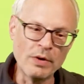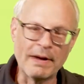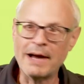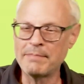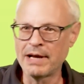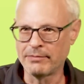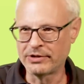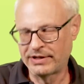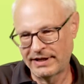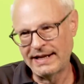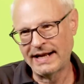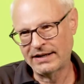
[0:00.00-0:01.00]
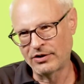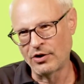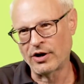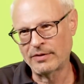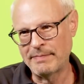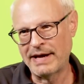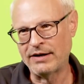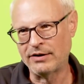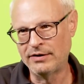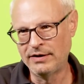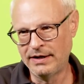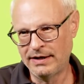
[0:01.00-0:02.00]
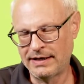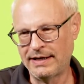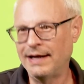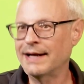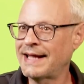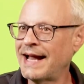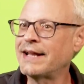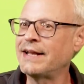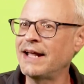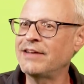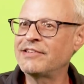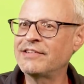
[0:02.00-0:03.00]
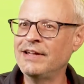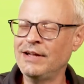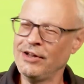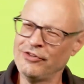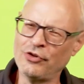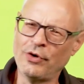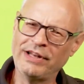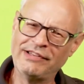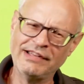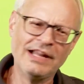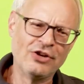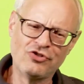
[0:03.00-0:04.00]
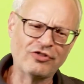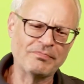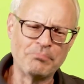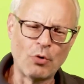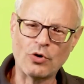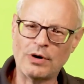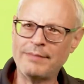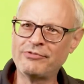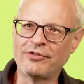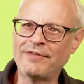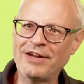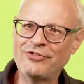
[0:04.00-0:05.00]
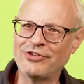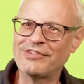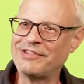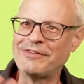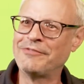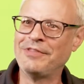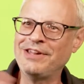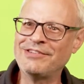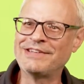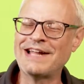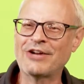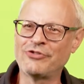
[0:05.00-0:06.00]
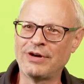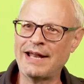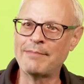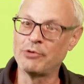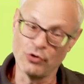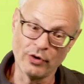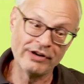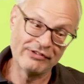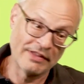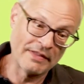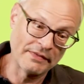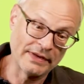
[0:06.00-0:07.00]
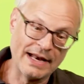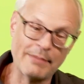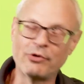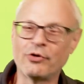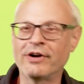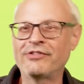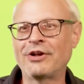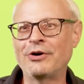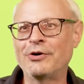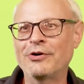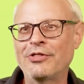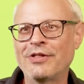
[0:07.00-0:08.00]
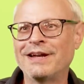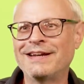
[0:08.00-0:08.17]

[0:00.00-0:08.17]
we might be able to detect dark matter uh, candidates. So it's just more observations of these natural laboratories and then the laboratories on Earth.